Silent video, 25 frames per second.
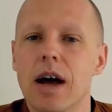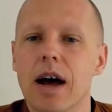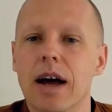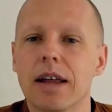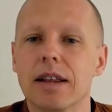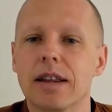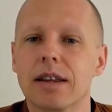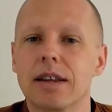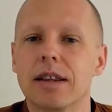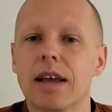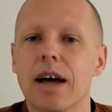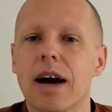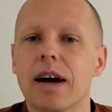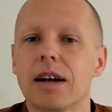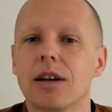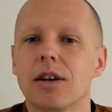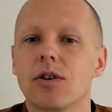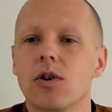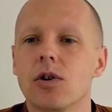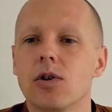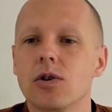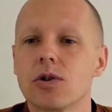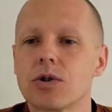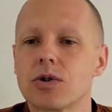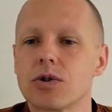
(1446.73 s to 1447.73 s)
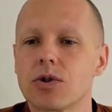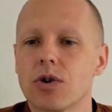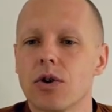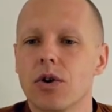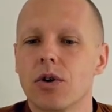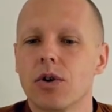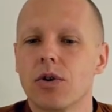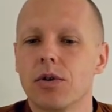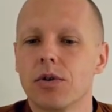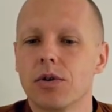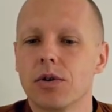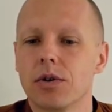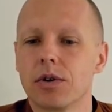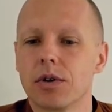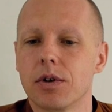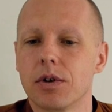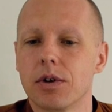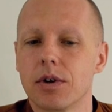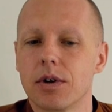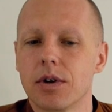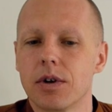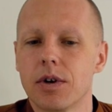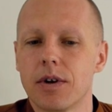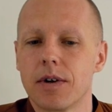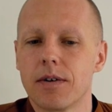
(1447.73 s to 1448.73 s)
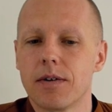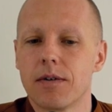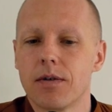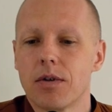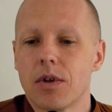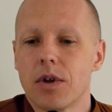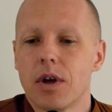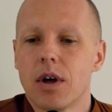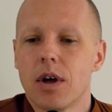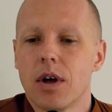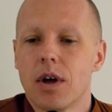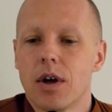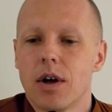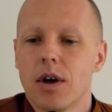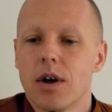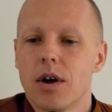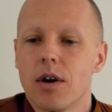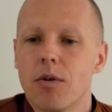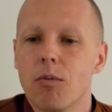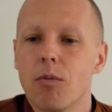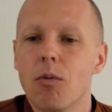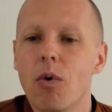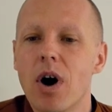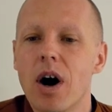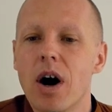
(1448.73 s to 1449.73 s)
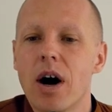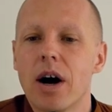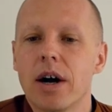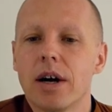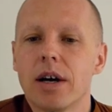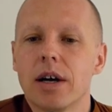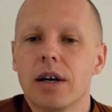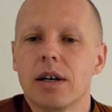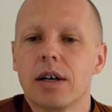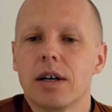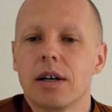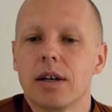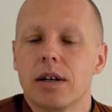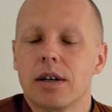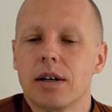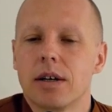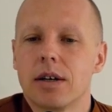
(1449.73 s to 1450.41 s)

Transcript: And that also why